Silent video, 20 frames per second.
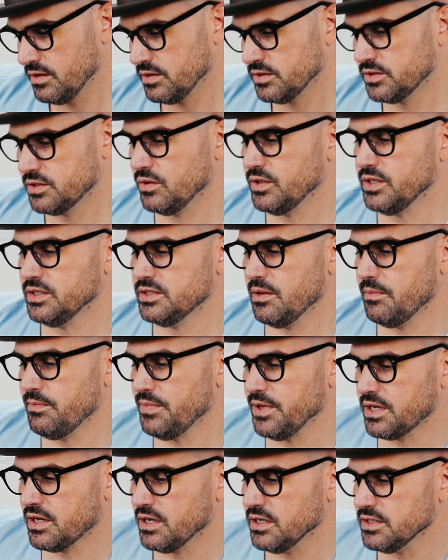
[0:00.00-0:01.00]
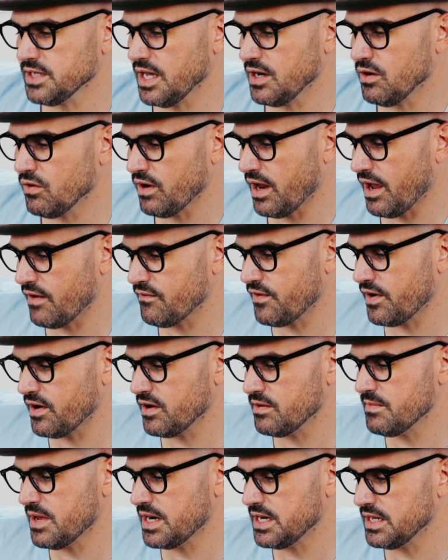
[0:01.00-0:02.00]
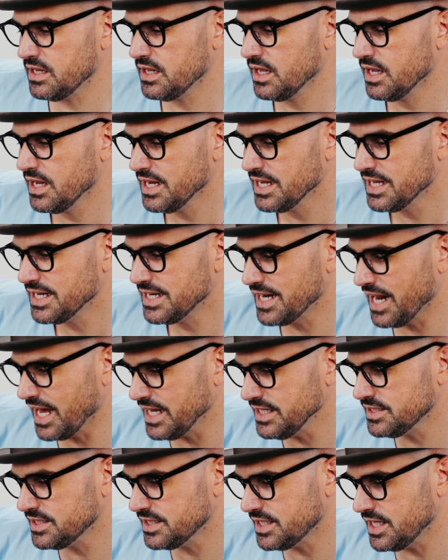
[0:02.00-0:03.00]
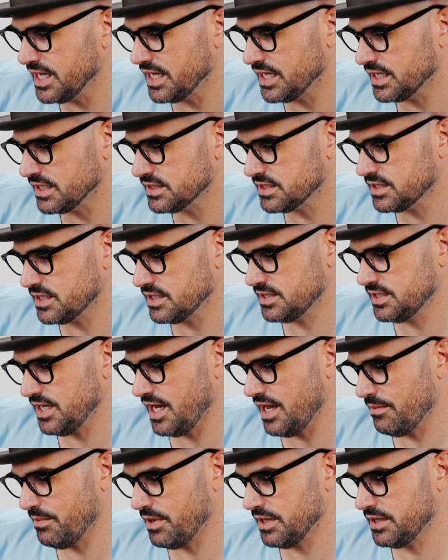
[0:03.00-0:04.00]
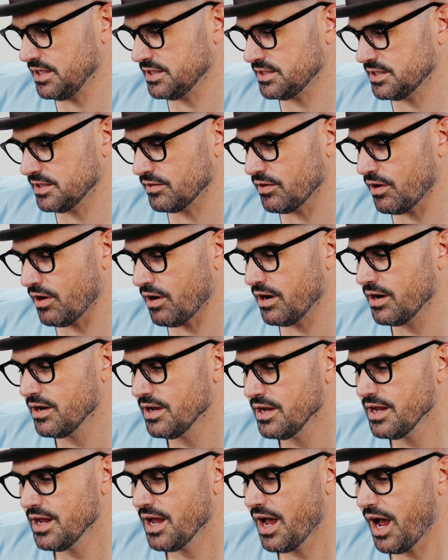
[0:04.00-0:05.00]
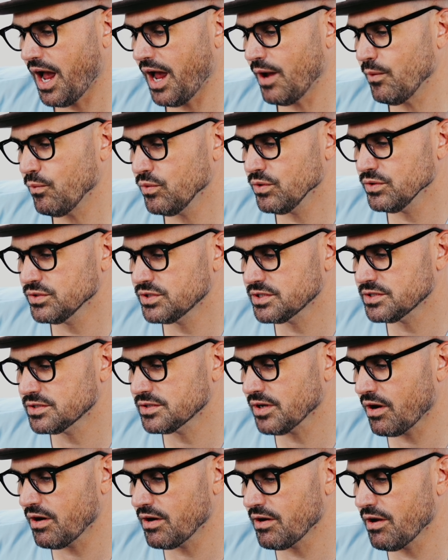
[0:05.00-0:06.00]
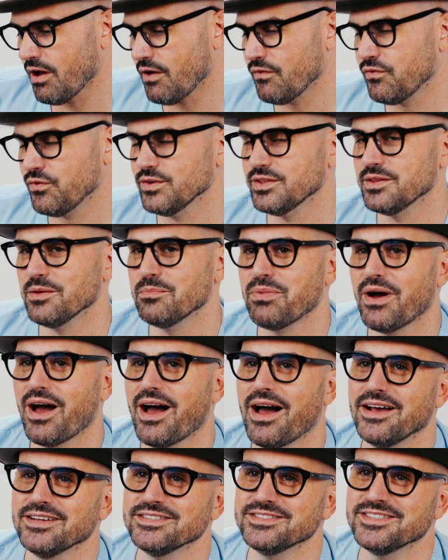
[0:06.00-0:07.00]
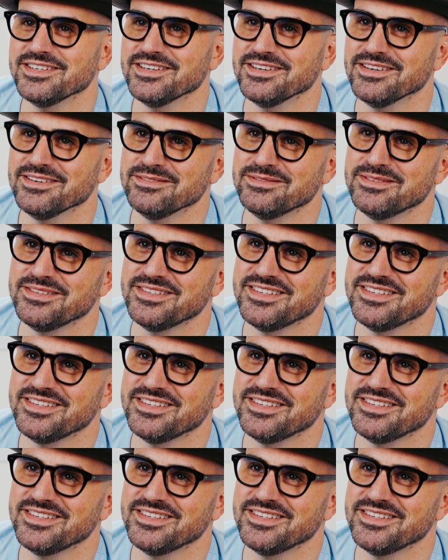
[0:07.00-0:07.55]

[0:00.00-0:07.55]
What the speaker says: So he said, because I don't have very many nice things to say about this cigar, I will start off with the positives.